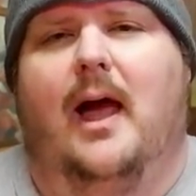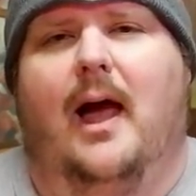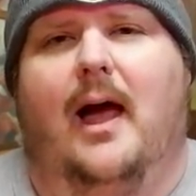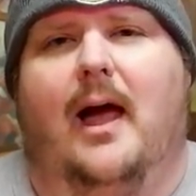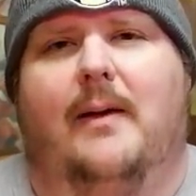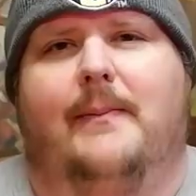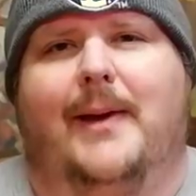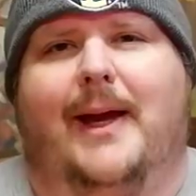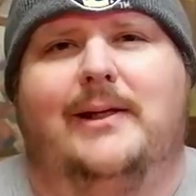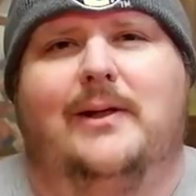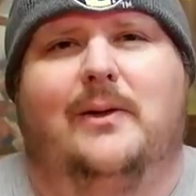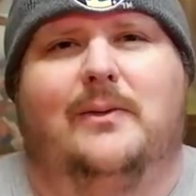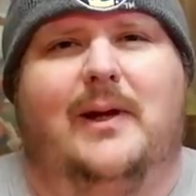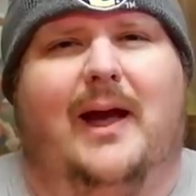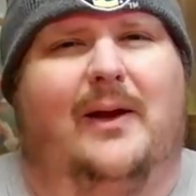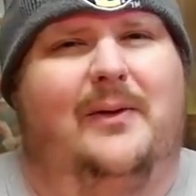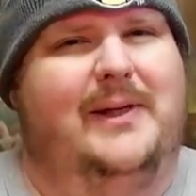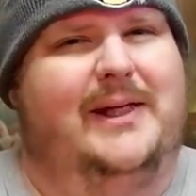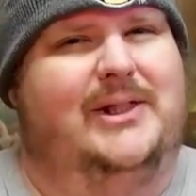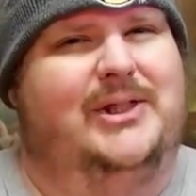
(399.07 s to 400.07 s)
Um, I don't.
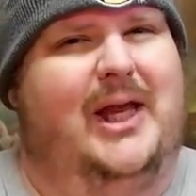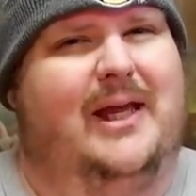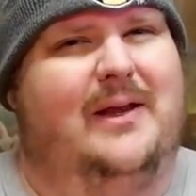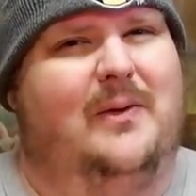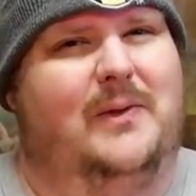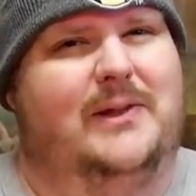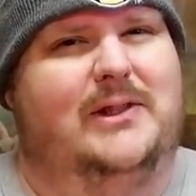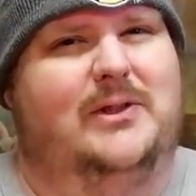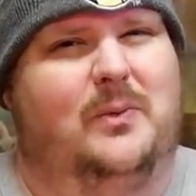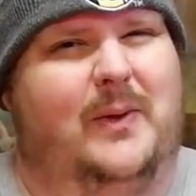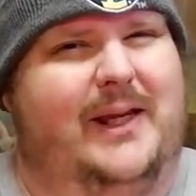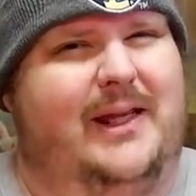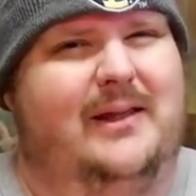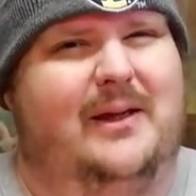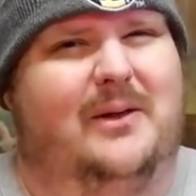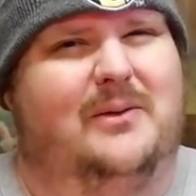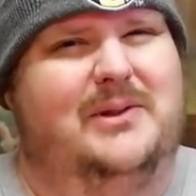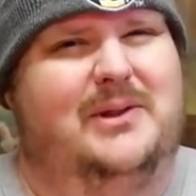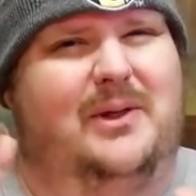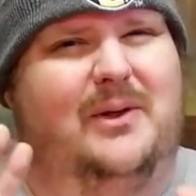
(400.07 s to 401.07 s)
I only check it once a week,
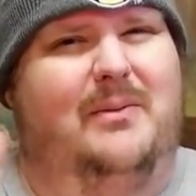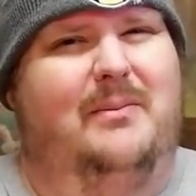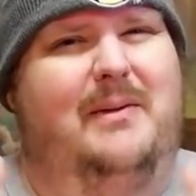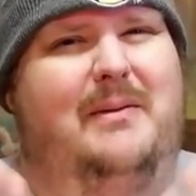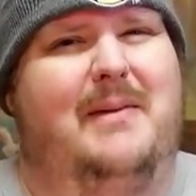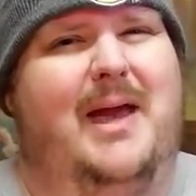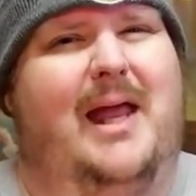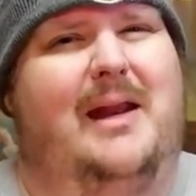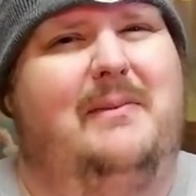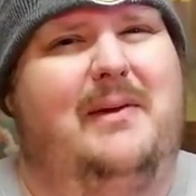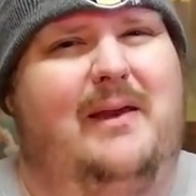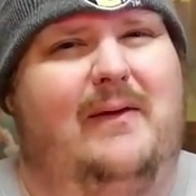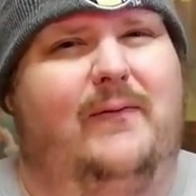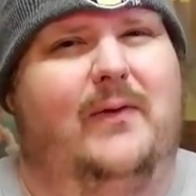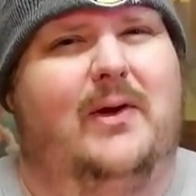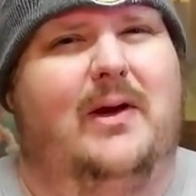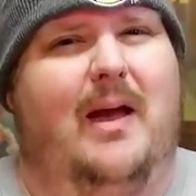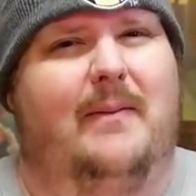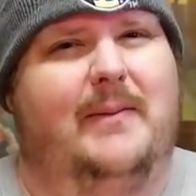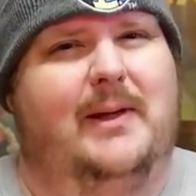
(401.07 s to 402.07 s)
though, so don't be mad at me if
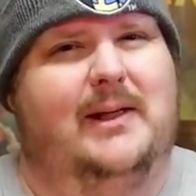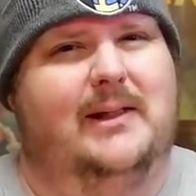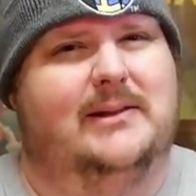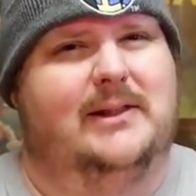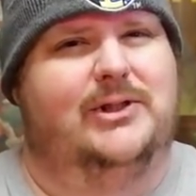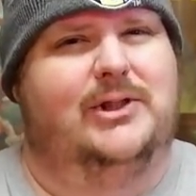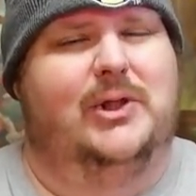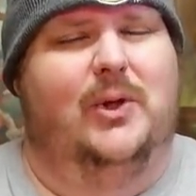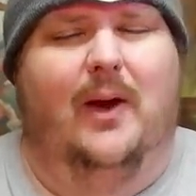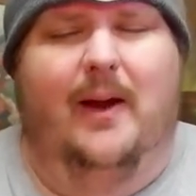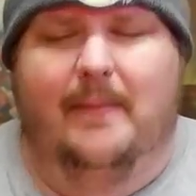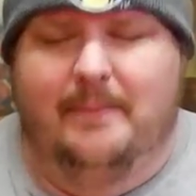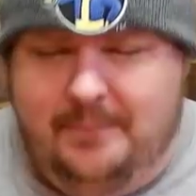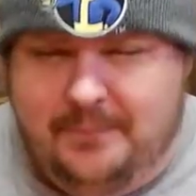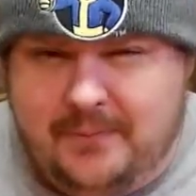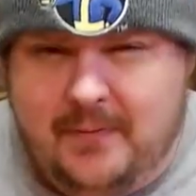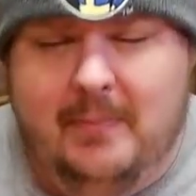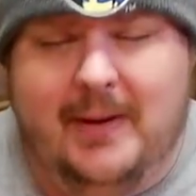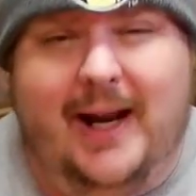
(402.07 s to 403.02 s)
your comment doesn't show up.